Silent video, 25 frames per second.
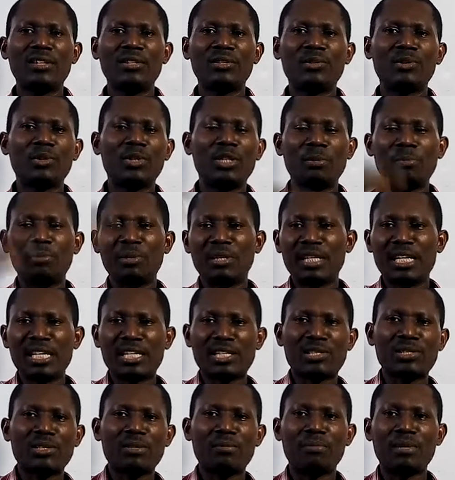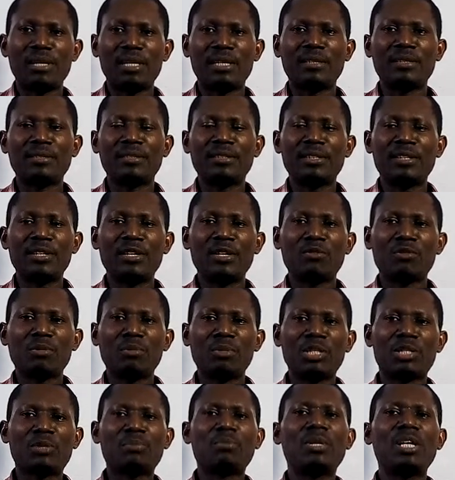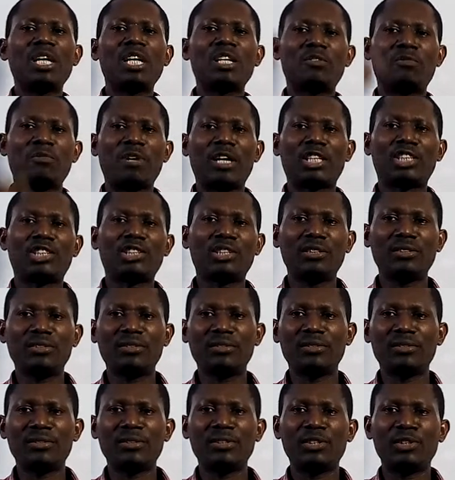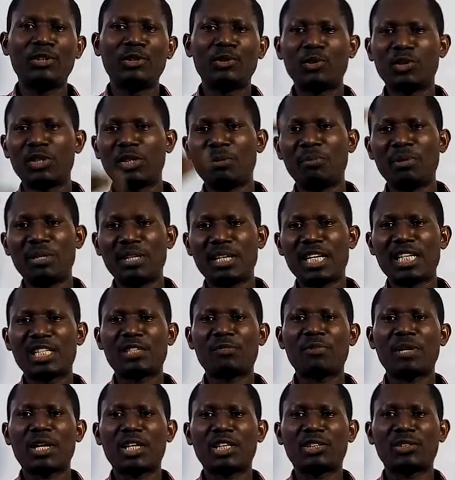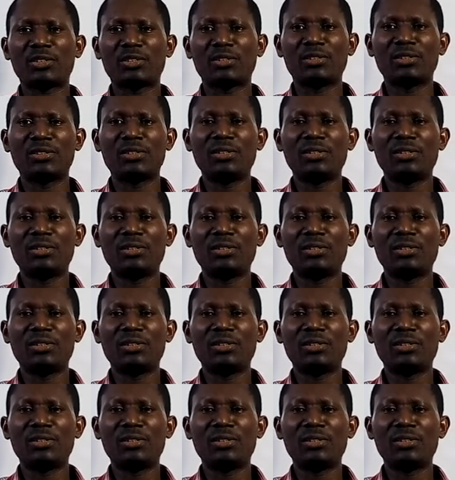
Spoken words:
to the biggest number, from the smallest fraction to the biggest fraction.